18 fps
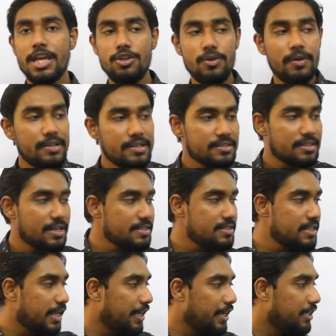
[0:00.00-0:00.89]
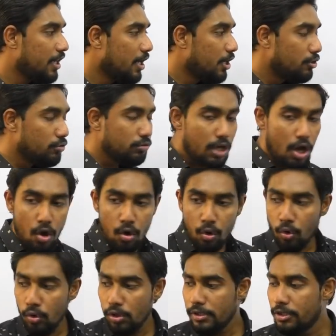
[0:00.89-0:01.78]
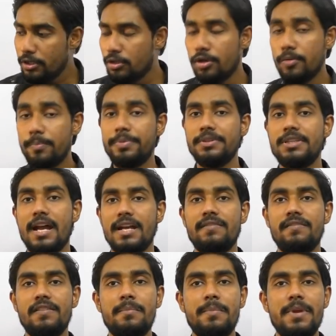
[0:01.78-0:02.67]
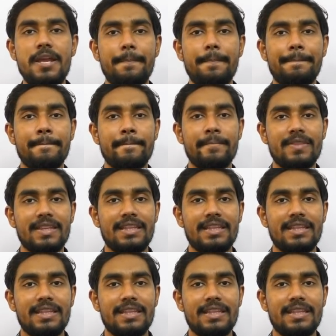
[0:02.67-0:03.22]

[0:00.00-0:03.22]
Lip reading: You are discussing it to the whole group that will be